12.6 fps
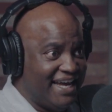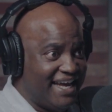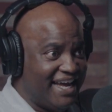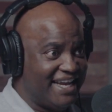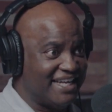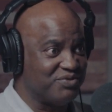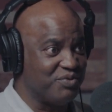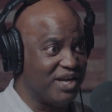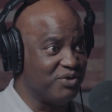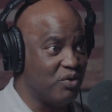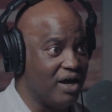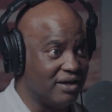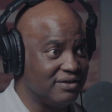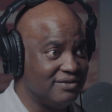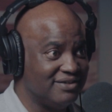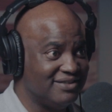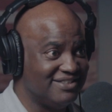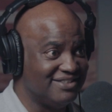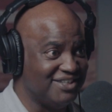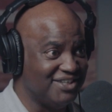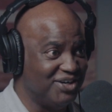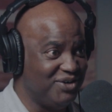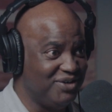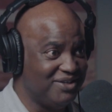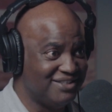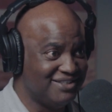It is when what? Do you know?